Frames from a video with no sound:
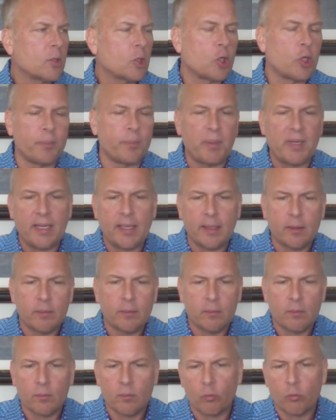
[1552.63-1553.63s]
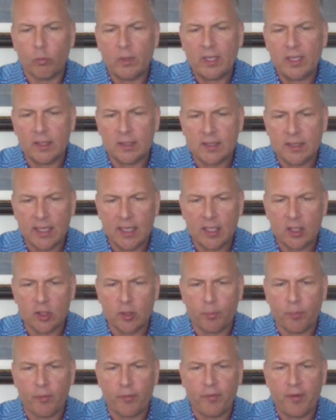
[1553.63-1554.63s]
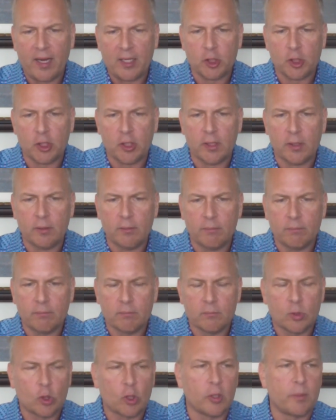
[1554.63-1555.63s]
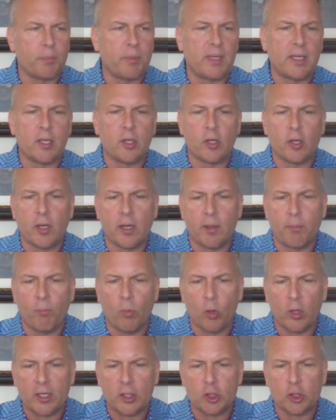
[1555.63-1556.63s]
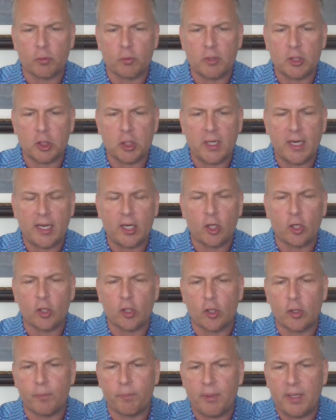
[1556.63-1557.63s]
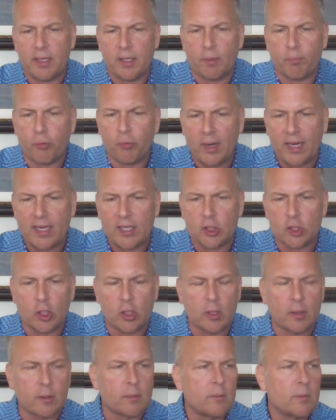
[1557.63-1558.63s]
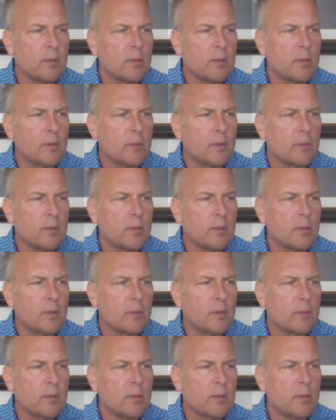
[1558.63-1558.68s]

could be real estate as a profession, could be a mortgage originator, could be an appraiser,